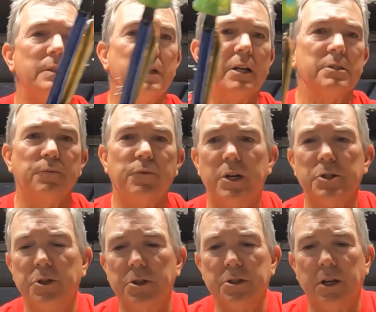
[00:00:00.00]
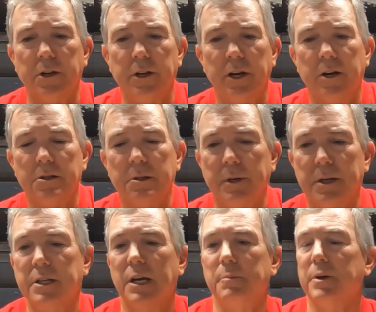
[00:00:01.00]
Got some fresh hooks on there, some
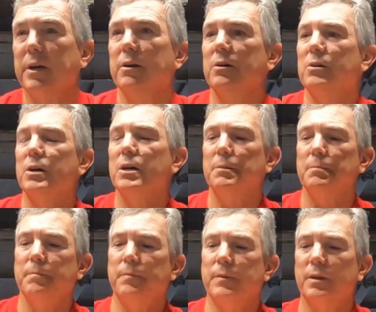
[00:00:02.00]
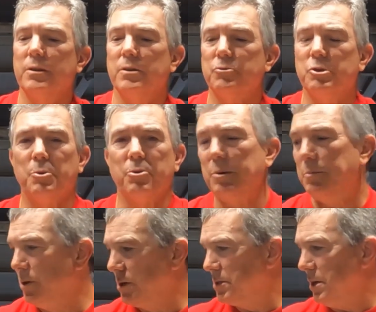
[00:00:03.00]
nice gamma or triple grip
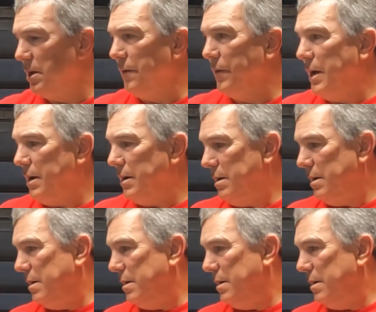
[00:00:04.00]
hooks on that.